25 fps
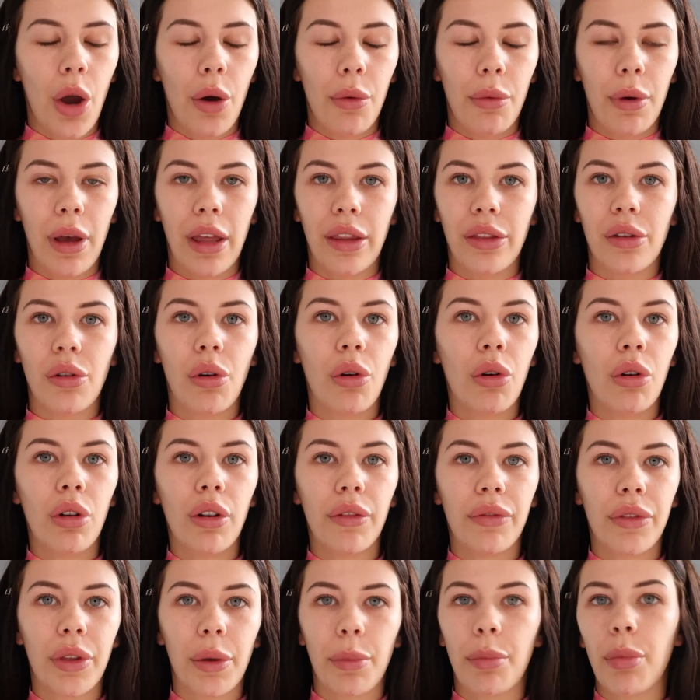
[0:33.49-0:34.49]
with all
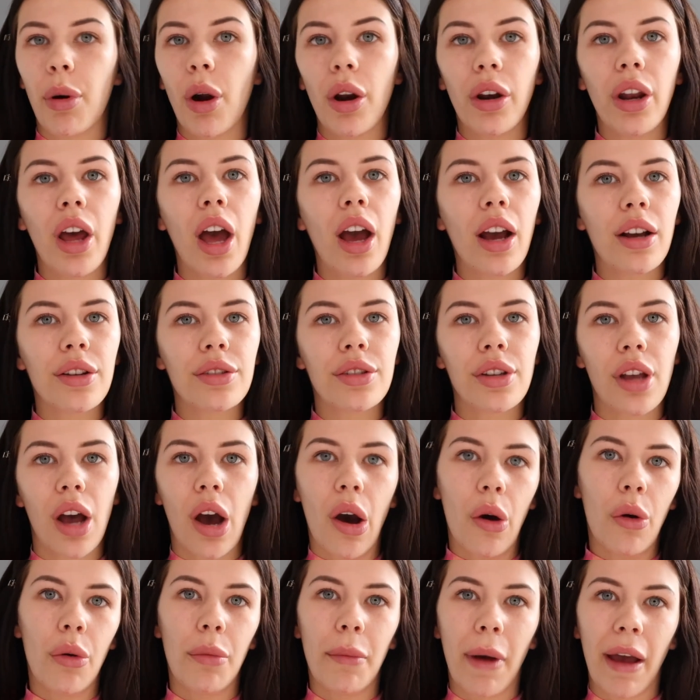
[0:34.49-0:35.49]
of the products
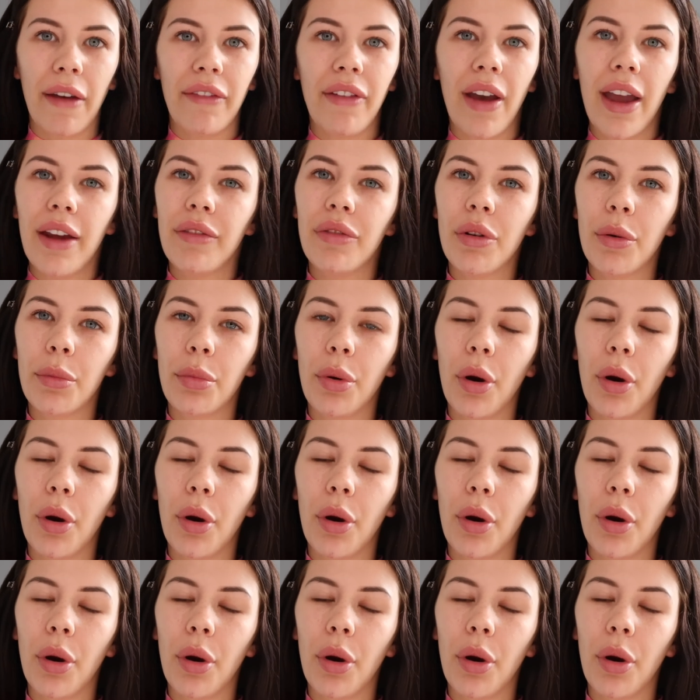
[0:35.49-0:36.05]
are all my favourite